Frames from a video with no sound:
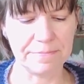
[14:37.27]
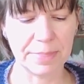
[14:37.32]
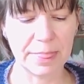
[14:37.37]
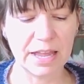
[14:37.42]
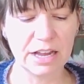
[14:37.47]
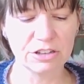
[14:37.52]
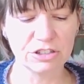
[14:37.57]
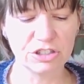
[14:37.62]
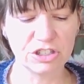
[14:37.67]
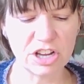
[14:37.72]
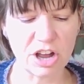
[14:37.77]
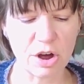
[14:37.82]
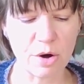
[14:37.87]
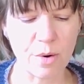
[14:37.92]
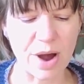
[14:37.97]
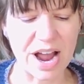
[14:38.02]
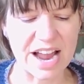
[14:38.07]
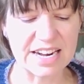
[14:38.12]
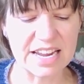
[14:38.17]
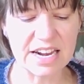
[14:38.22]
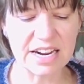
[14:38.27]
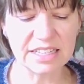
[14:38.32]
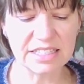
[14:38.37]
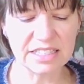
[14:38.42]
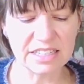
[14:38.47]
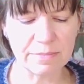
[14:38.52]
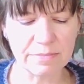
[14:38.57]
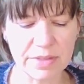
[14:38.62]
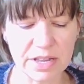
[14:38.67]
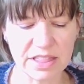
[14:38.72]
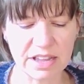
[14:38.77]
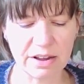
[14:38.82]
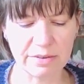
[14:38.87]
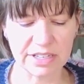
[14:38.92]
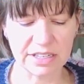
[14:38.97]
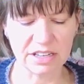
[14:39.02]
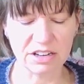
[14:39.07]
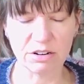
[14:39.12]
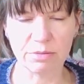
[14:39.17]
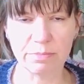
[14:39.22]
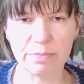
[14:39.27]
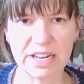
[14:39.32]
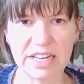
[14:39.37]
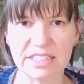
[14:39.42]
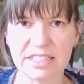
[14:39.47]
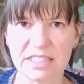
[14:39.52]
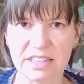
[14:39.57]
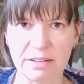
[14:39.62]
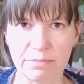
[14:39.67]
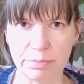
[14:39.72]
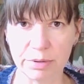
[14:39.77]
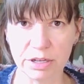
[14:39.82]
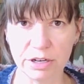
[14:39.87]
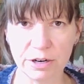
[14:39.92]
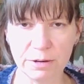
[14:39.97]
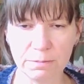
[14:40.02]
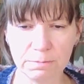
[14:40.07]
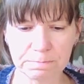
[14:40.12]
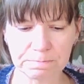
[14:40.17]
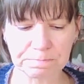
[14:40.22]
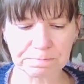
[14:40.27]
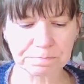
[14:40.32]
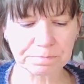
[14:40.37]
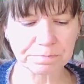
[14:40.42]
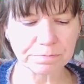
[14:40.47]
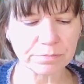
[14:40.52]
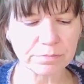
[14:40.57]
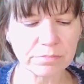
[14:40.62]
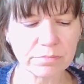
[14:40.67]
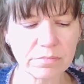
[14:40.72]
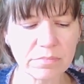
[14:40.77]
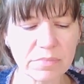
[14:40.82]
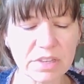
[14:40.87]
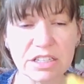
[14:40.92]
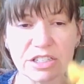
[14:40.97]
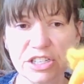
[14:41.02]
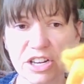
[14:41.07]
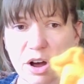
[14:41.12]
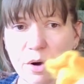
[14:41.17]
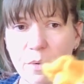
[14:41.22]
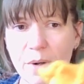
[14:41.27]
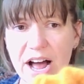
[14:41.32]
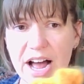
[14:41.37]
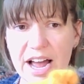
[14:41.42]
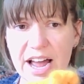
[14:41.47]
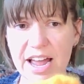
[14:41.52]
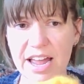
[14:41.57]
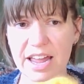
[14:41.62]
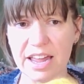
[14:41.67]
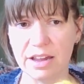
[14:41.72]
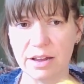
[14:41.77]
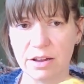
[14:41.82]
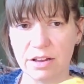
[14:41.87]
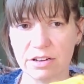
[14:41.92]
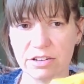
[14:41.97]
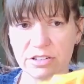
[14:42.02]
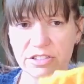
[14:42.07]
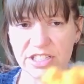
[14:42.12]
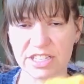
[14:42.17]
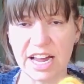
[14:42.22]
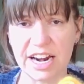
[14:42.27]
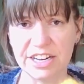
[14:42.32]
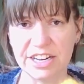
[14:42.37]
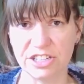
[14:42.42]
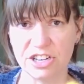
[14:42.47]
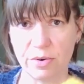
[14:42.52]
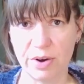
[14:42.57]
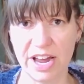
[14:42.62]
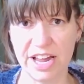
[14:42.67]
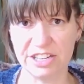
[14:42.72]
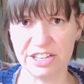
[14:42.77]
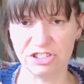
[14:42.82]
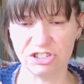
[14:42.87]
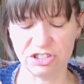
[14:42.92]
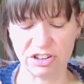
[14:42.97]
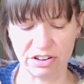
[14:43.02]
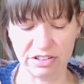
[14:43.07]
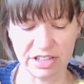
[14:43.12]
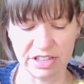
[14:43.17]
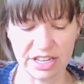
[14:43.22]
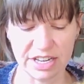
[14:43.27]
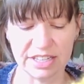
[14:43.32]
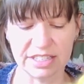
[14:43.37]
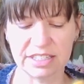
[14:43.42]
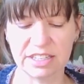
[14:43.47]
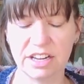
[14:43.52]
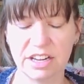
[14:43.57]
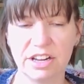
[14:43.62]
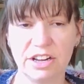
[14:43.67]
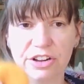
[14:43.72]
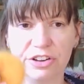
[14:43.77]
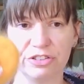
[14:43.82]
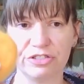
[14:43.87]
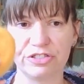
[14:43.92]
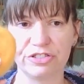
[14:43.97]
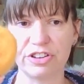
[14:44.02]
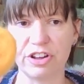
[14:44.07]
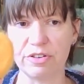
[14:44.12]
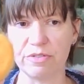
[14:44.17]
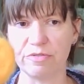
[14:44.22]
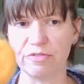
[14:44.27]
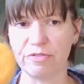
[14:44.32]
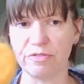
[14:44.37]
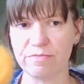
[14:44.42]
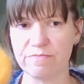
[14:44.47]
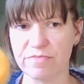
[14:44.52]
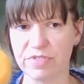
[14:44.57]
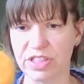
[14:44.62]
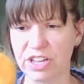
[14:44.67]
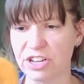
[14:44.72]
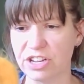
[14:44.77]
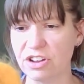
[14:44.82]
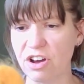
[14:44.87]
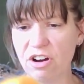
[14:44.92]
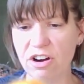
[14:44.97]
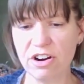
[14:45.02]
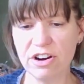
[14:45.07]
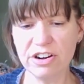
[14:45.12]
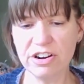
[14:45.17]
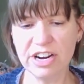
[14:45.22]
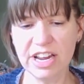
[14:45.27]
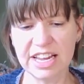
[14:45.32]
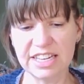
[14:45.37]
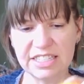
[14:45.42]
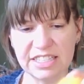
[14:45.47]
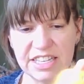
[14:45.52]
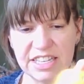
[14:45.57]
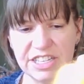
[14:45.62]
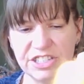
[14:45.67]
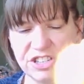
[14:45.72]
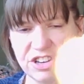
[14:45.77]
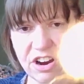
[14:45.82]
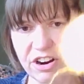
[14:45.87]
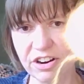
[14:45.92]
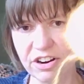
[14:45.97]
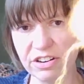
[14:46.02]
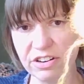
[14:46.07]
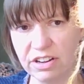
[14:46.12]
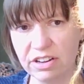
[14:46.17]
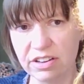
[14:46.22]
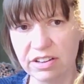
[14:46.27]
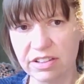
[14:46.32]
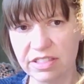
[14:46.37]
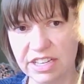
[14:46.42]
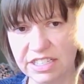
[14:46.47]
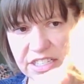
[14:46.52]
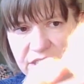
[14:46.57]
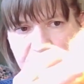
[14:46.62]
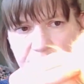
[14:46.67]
So I needed something that was a little bit simpler. So I decided to go ahead and start these. So the yarn is this yarn. This is